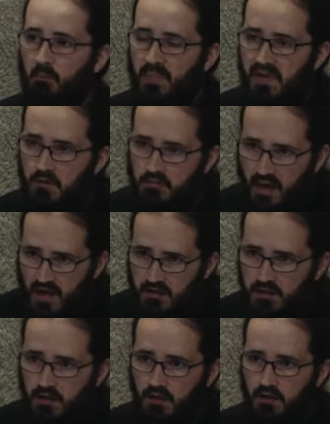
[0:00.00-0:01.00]
Be
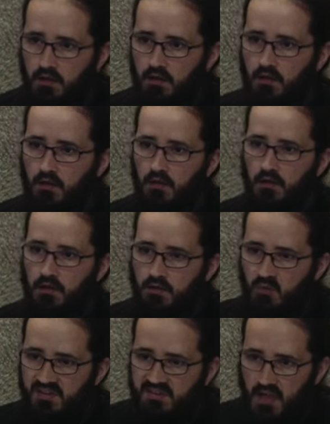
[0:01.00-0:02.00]
ready
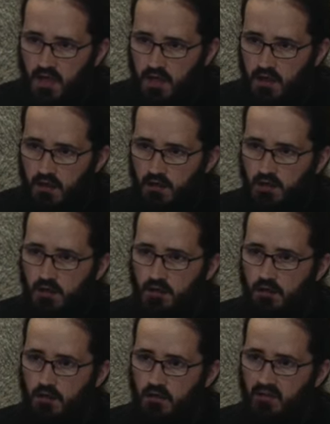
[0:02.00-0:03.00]
to say,
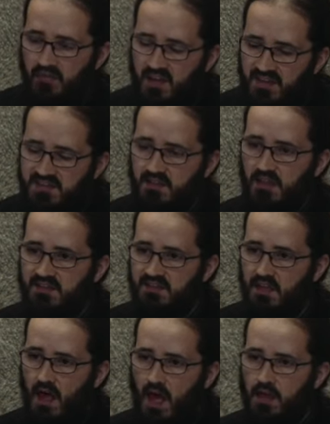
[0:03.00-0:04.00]
this is
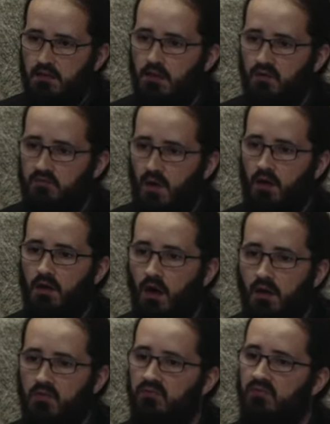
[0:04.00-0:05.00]
the end of my
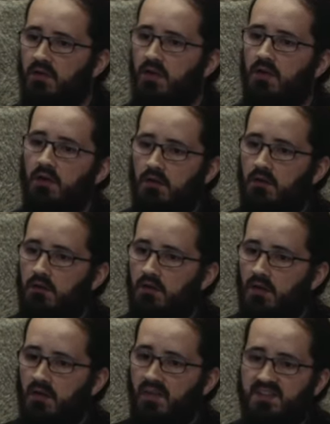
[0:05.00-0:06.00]
life.
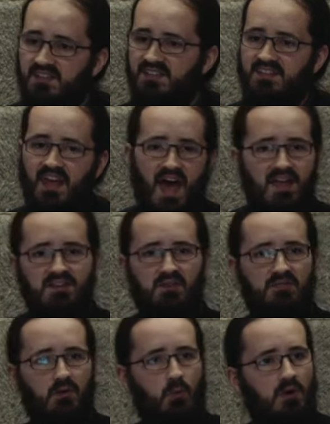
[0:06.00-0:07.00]
This is the end
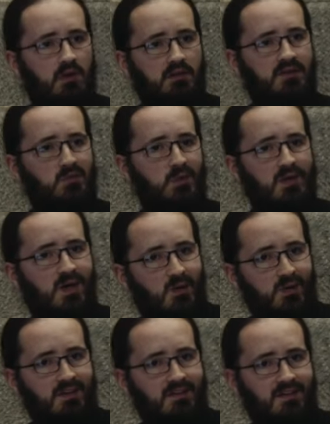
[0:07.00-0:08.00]
of the world as we
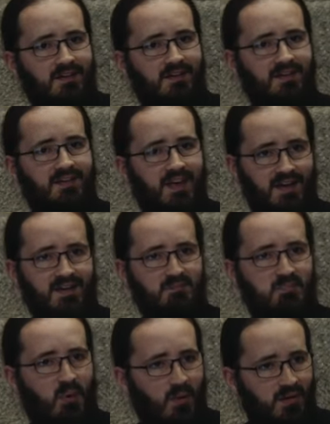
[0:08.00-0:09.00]
know it, at any
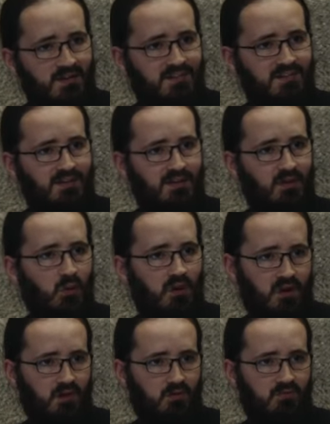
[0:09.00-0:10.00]
point in your
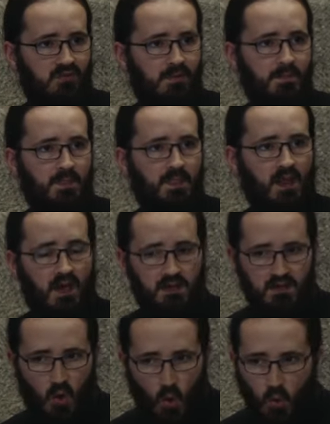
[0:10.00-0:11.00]
life.
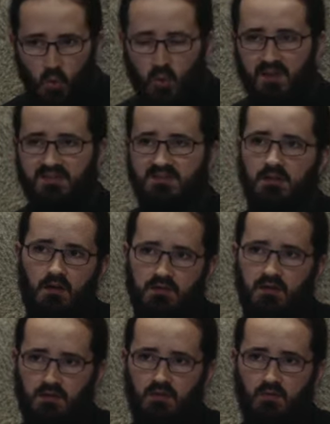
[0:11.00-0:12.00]
And always start
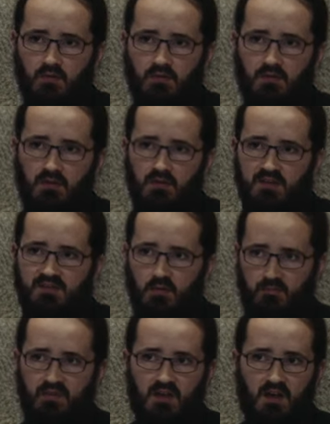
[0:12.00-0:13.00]
anew or
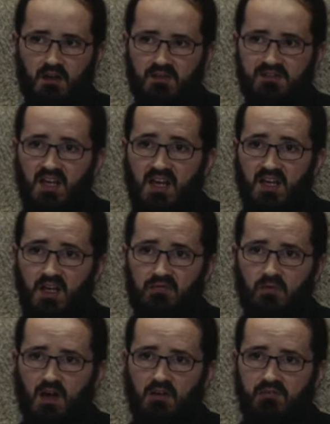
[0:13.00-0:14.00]
something else
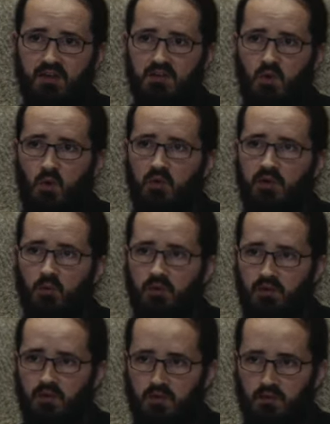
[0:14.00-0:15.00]
if you have that calling
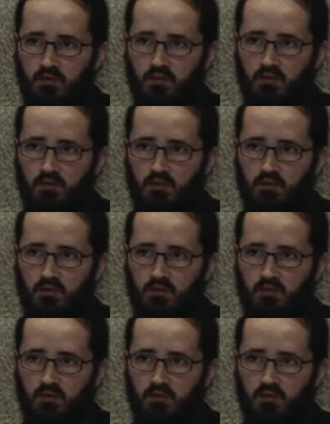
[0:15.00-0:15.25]
within you.